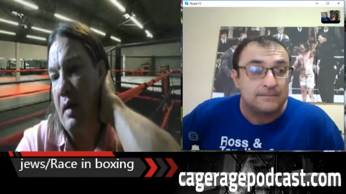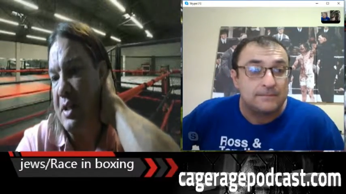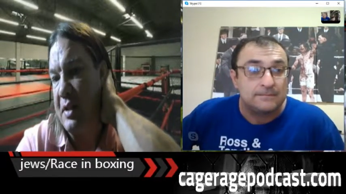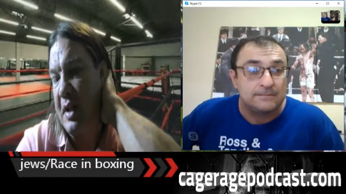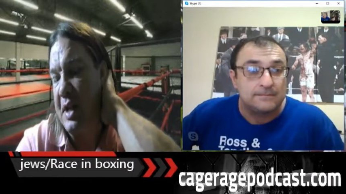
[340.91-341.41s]

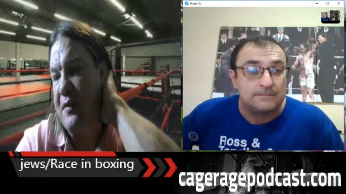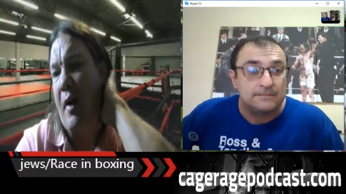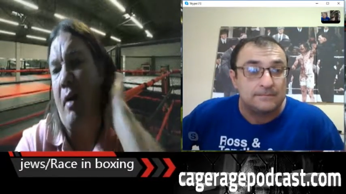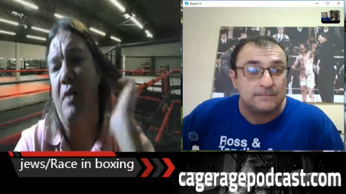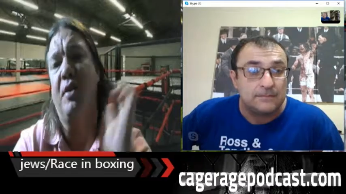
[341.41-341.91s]
Speaker 1: as as
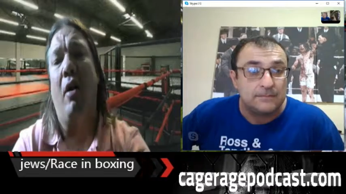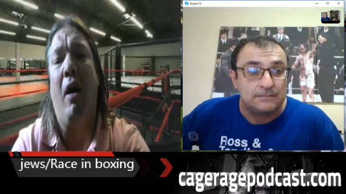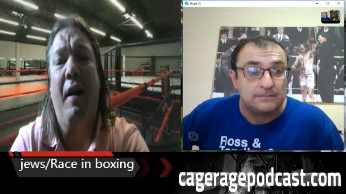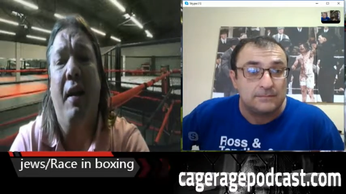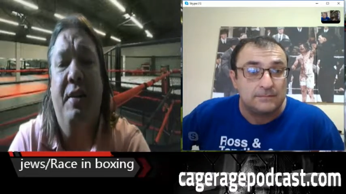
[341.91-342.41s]
far as our
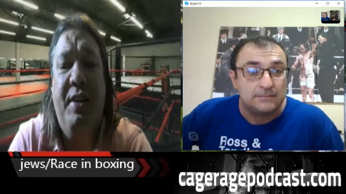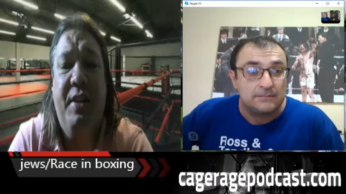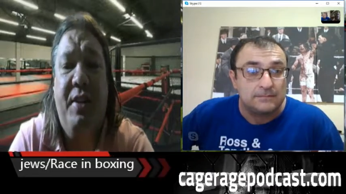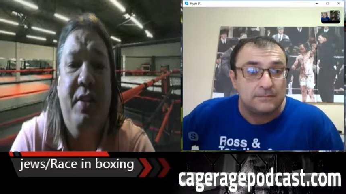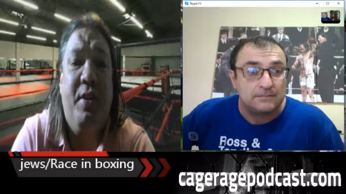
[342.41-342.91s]
audience
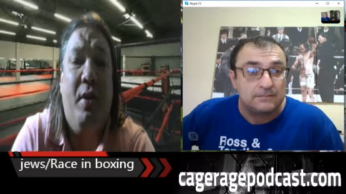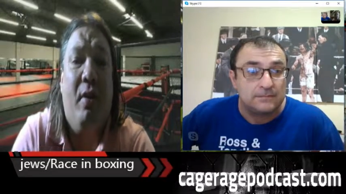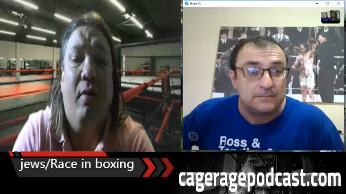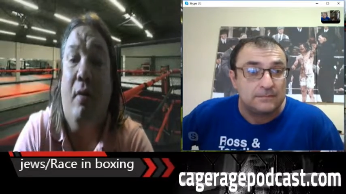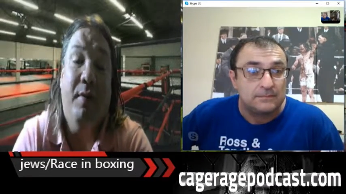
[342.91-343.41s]
is
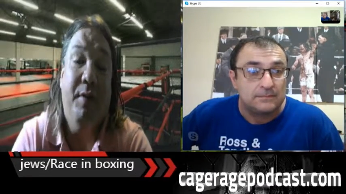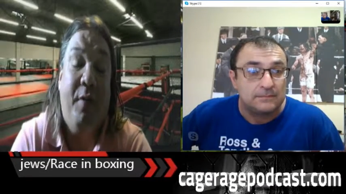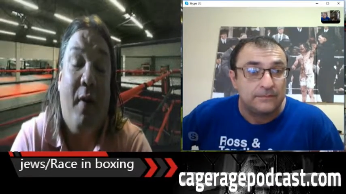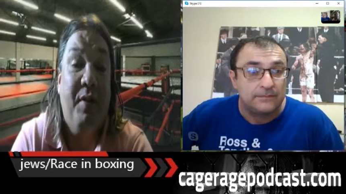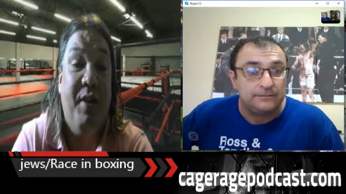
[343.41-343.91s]
concerned, or as
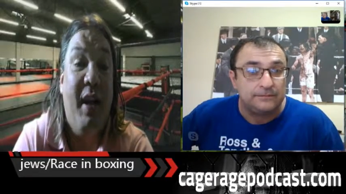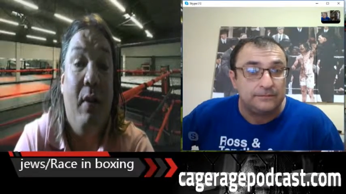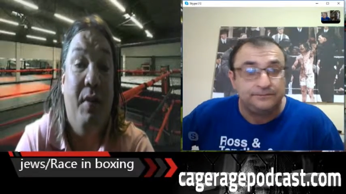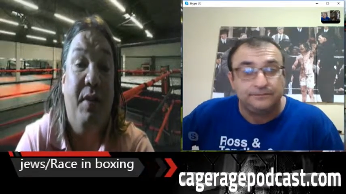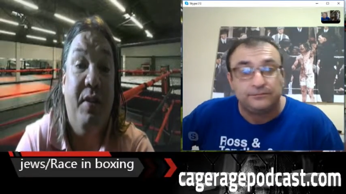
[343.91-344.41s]
far as
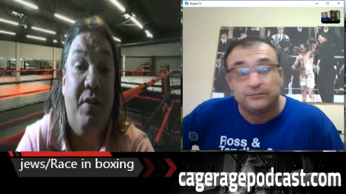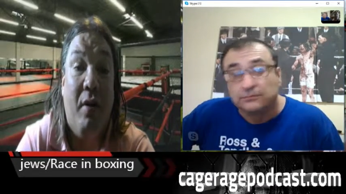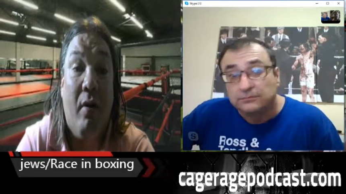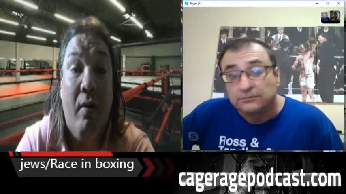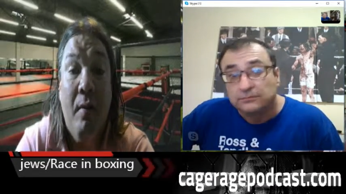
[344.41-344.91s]
anyone's
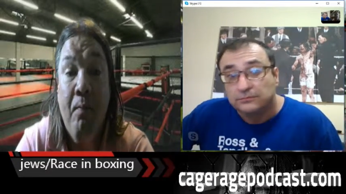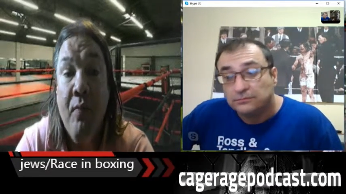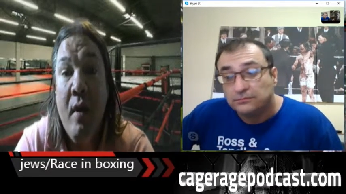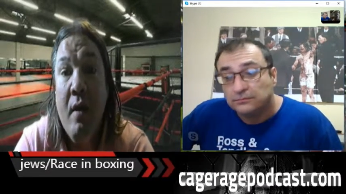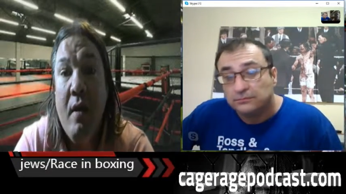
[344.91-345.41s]
concerned,
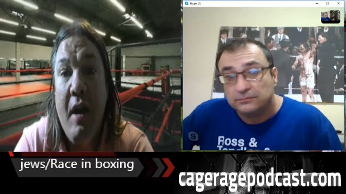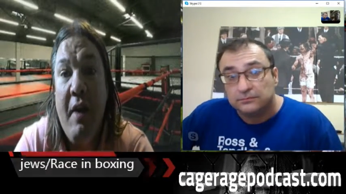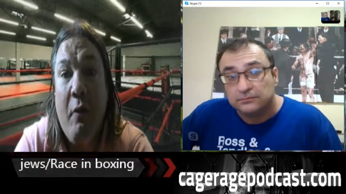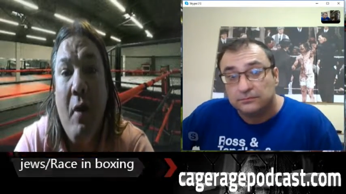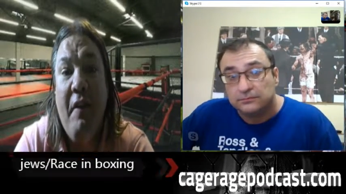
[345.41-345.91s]

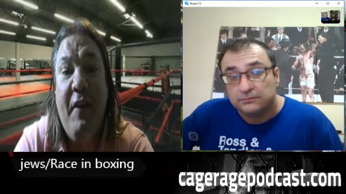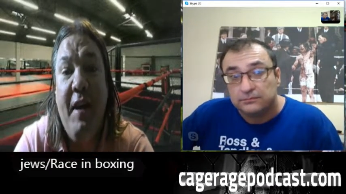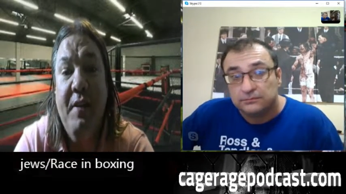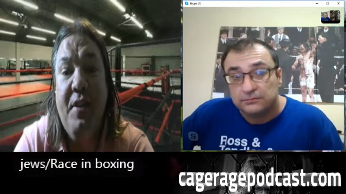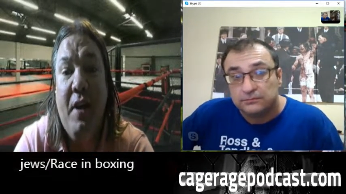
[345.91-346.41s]
if we
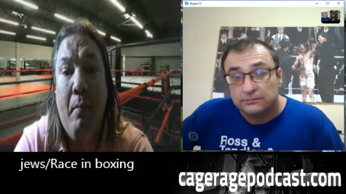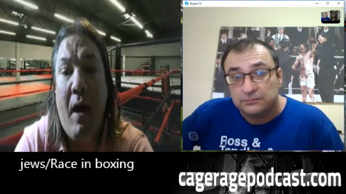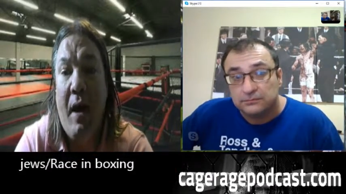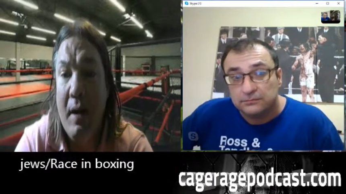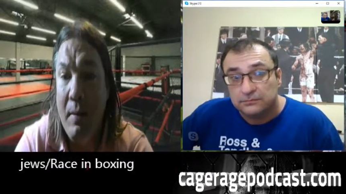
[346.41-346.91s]
offend
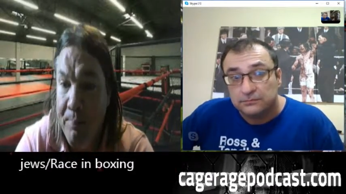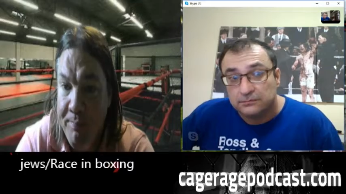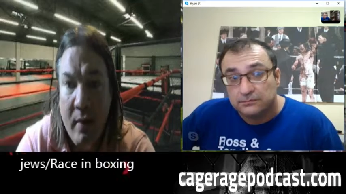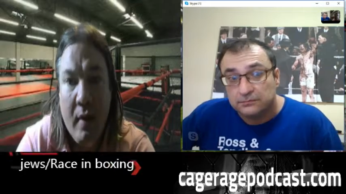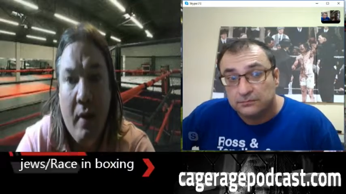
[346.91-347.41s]
somebody,
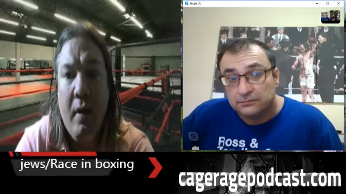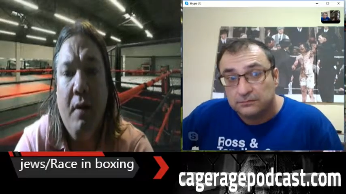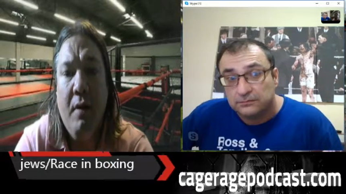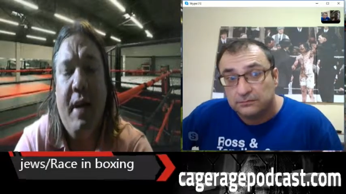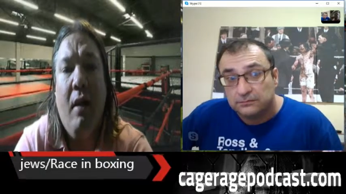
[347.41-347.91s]
you
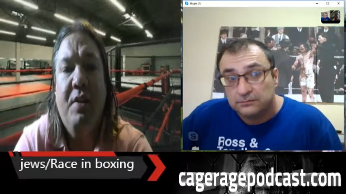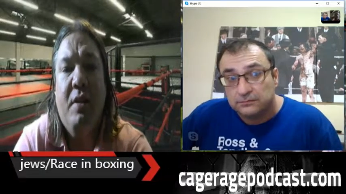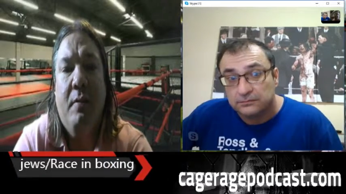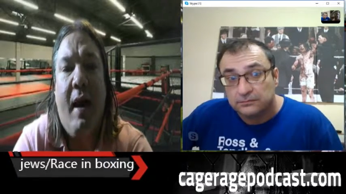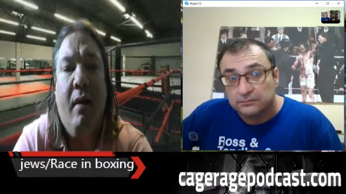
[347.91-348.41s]
know, tell
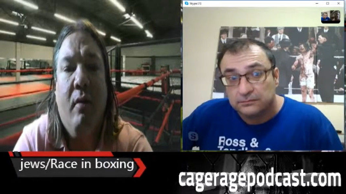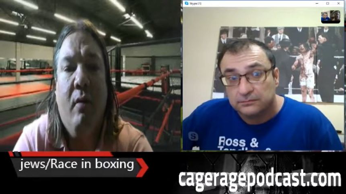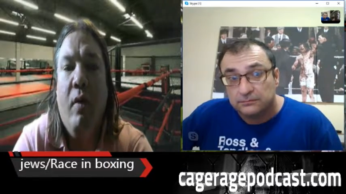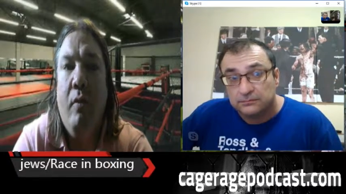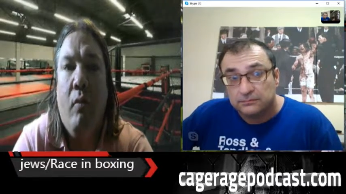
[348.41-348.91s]
us about
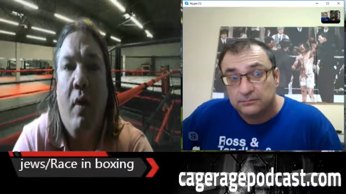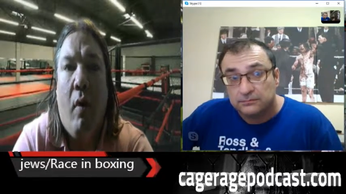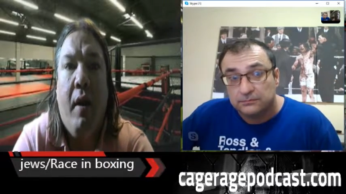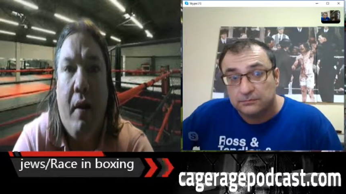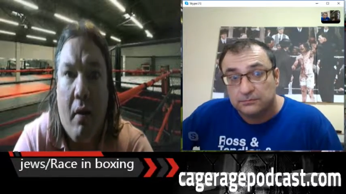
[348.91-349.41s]
it. We we
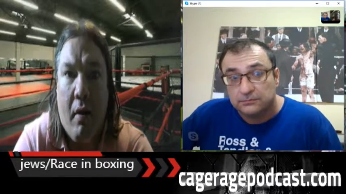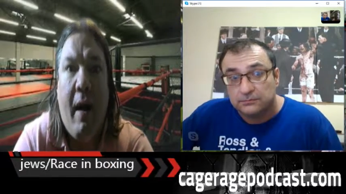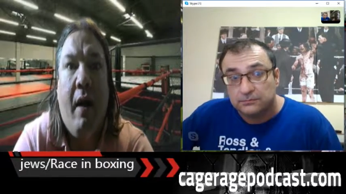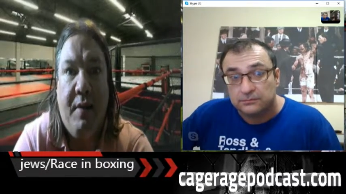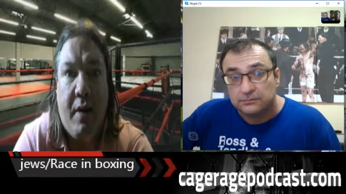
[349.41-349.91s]
want to hear
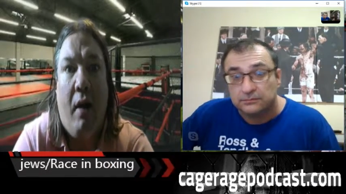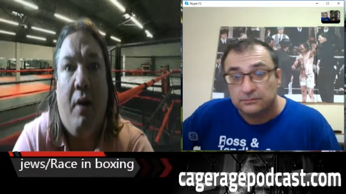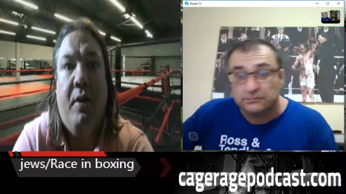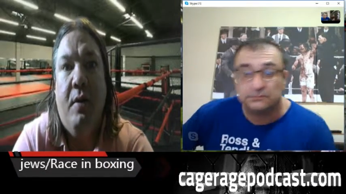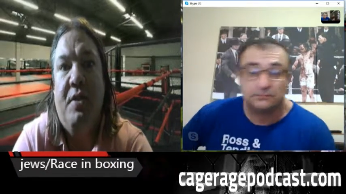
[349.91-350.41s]
about it.
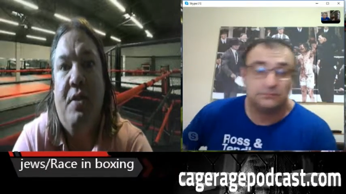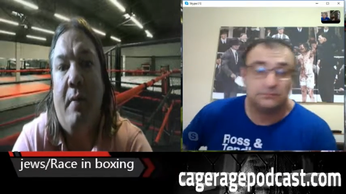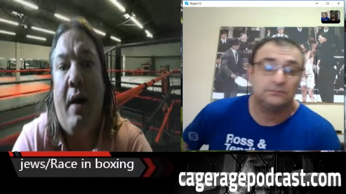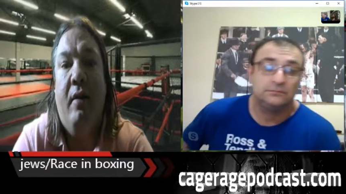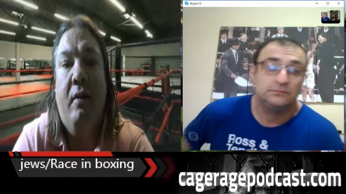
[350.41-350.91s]
Talk to us
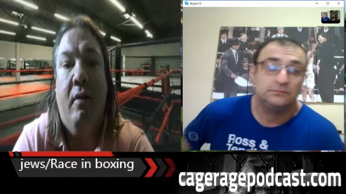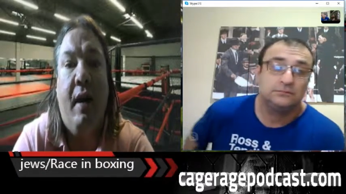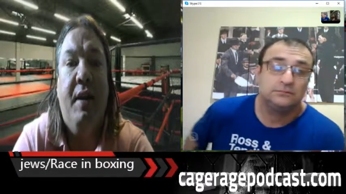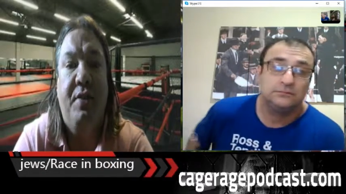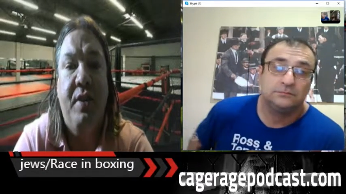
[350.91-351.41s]
about it, and
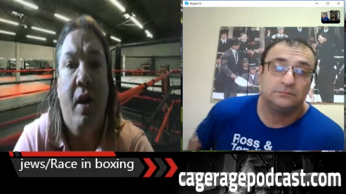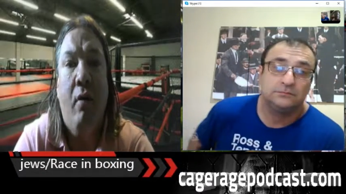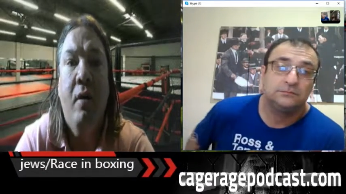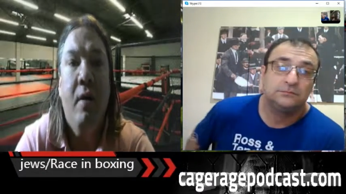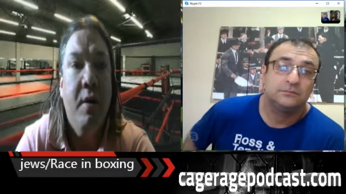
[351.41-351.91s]
let us
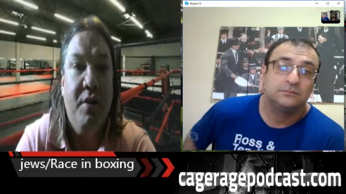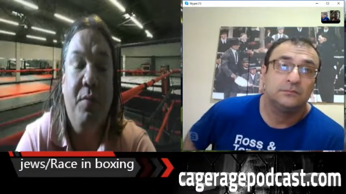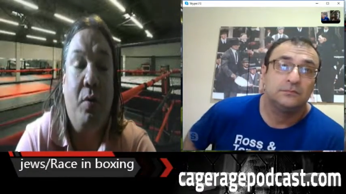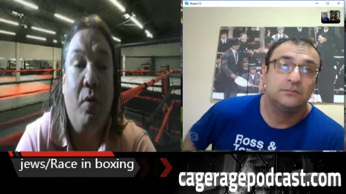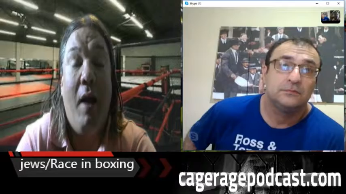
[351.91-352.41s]
know
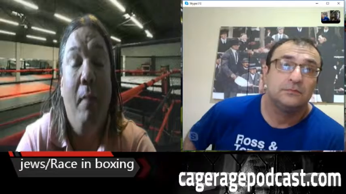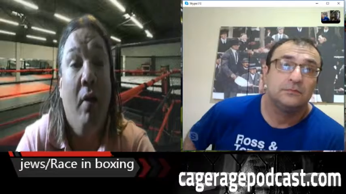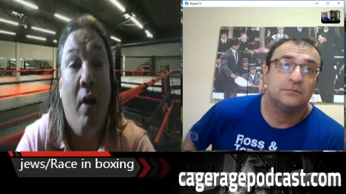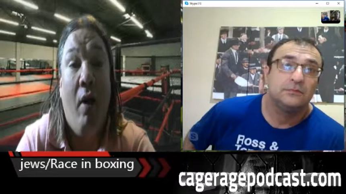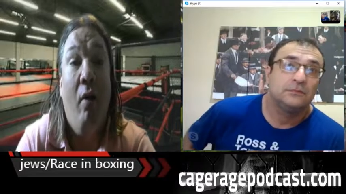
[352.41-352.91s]
subscribe
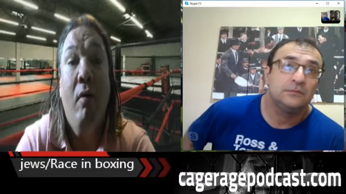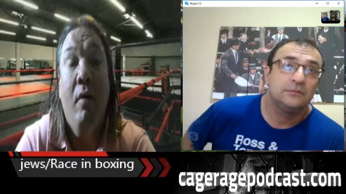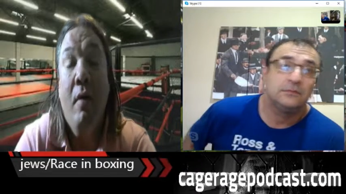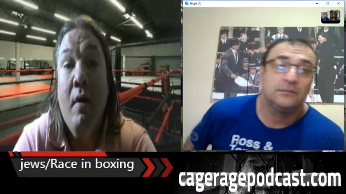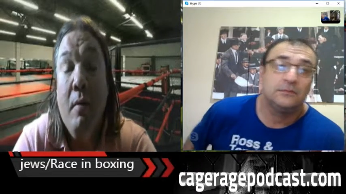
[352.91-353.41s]
below